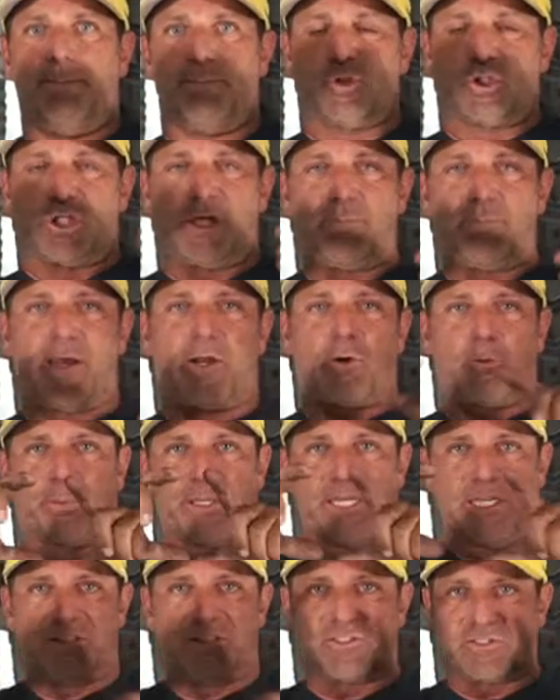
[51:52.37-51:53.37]
sheet metal
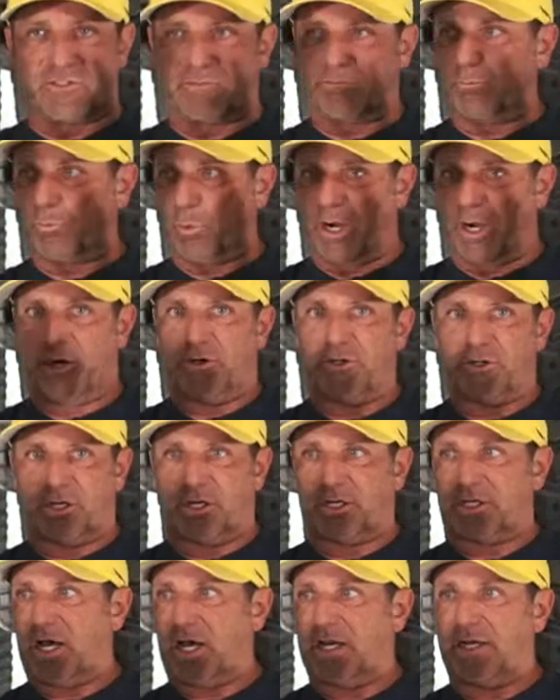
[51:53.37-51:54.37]
piece where you're
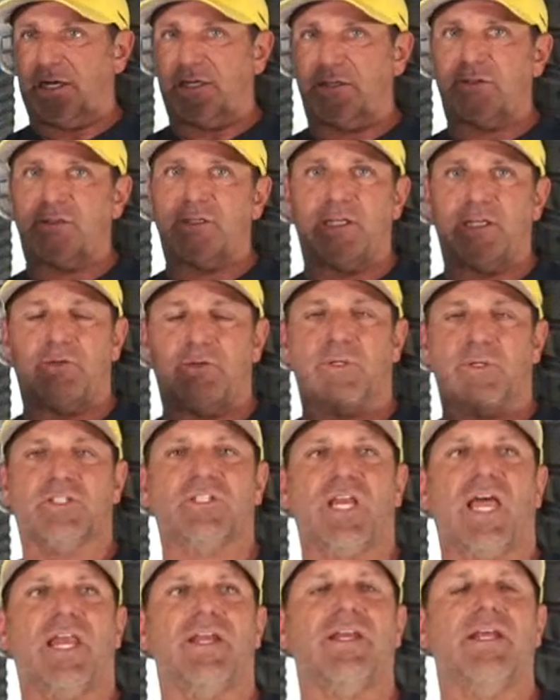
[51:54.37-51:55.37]
gonna cut it and need to
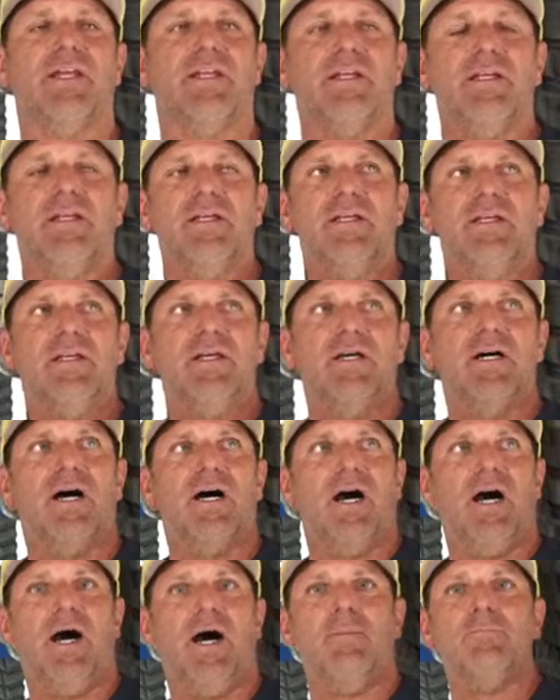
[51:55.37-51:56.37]
extend it.
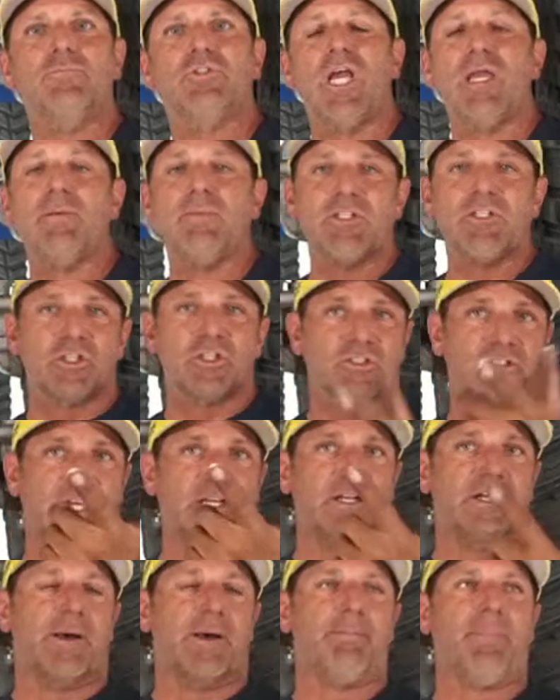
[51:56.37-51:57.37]
Jamie just
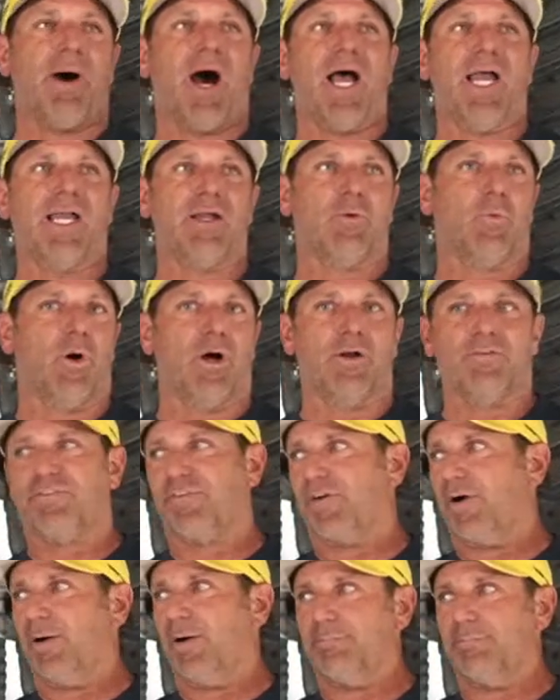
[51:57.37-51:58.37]
ended up buying one
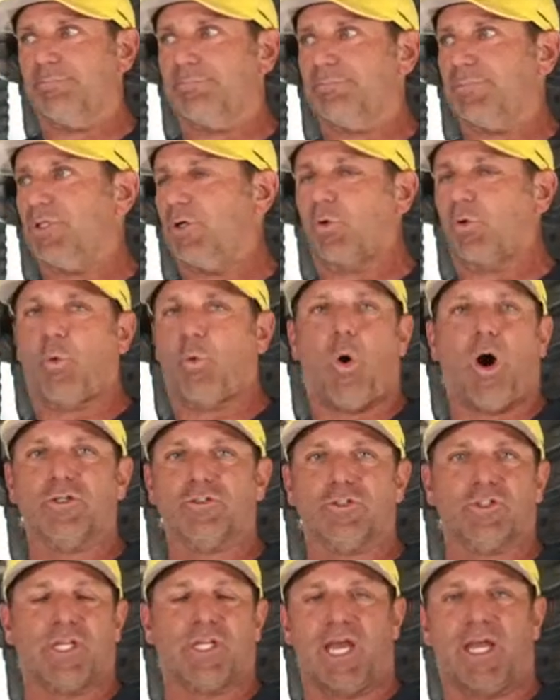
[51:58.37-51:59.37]
from, you know,
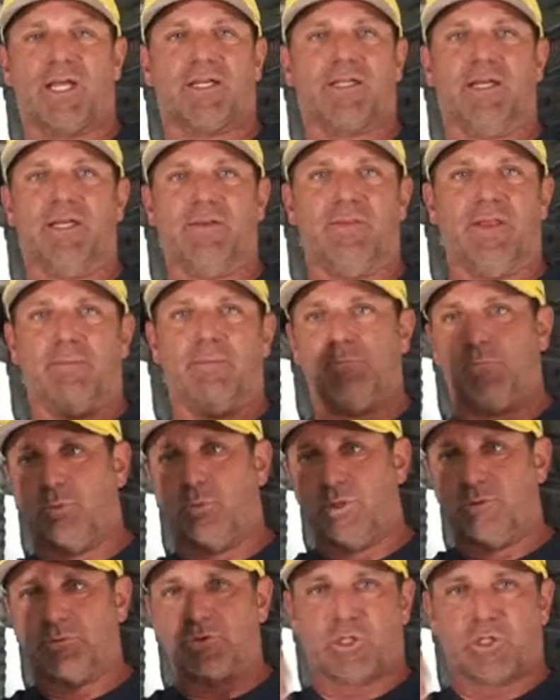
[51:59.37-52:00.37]
Quadratec, and then
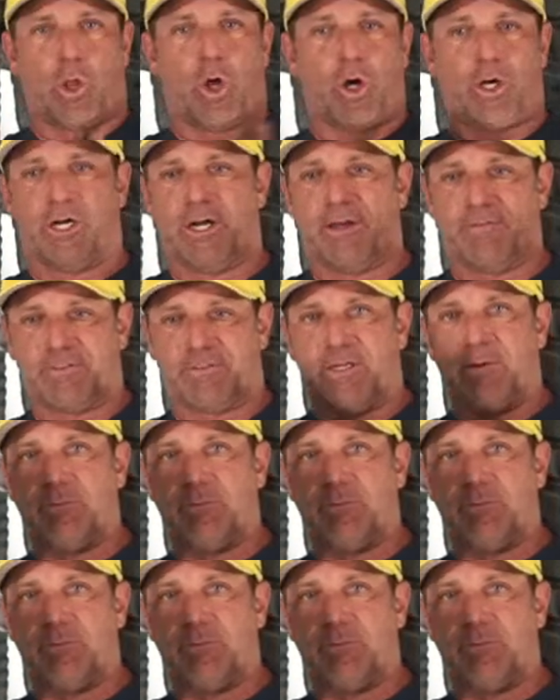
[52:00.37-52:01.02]
it was long enough that